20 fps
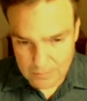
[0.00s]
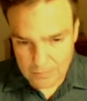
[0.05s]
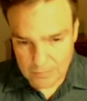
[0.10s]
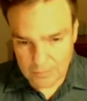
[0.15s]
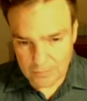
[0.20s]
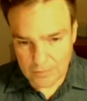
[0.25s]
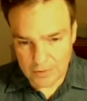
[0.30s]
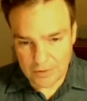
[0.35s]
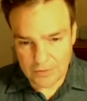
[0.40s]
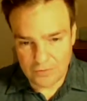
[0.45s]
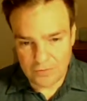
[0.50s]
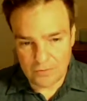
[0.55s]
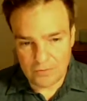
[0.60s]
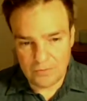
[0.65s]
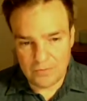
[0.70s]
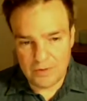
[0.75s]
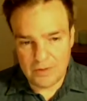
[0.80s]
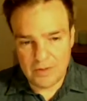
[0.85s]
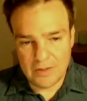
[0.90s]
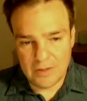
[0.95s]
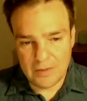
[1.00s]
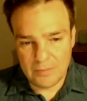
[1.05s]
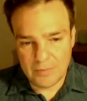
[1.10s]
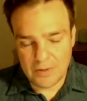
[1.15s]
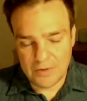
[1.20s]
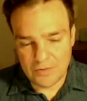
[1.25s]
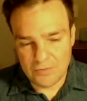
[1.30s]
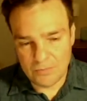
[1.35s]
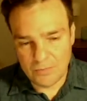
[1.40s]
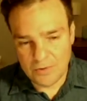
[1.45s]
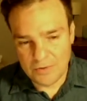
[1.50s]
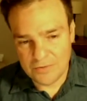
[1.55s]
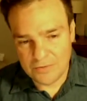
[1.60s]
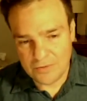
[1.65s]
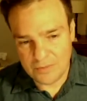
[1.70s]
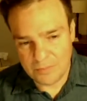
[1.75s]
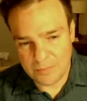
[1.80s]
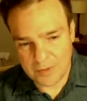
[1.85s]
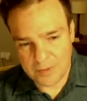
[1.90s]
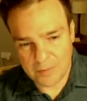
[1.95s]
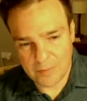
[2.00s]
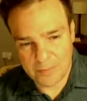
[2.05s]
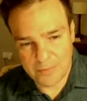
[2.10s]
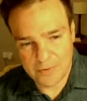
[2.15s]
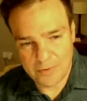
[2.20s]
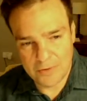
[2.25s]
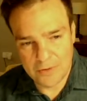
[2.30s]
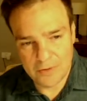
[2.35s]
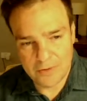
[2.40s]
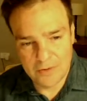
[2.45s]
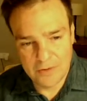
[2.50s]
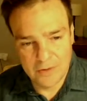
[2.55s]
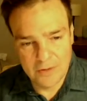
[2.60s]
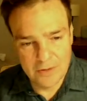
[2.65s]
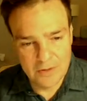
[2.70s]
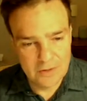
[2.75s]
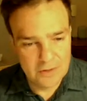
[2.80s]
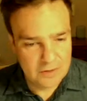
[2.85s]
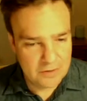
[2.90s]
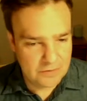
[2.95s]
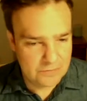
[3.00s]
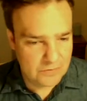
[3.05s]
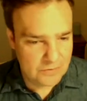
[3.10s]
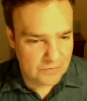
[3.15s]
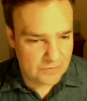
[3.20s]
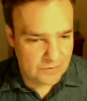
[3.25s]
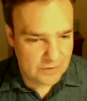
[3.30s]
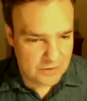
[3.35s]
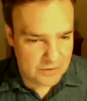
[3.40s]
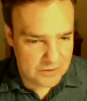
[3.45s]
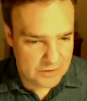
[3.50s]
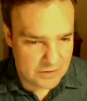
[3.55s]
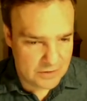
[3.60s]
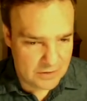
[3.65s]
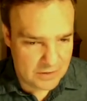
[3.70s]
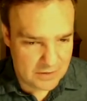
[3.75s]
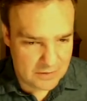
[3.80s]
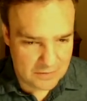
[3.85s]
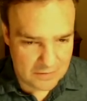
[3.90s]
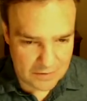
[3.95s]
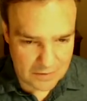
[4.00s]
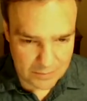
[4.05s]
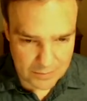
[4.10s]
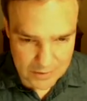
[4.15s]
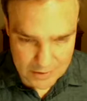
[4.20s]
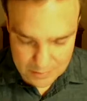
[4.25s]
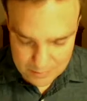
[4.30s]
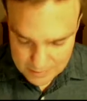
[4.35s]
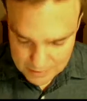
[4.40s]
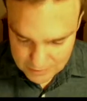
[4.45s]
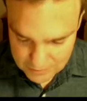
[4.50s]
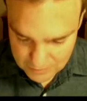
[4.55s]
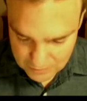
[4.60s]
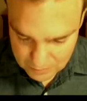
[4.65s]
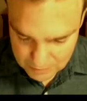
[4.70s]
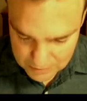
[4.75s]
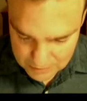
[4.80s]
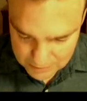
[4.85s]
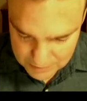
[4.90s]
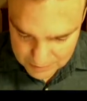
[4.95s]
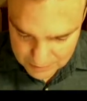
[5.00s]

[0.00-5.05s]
Right, so En minus 1 is the probability of extinction at time n minus 1.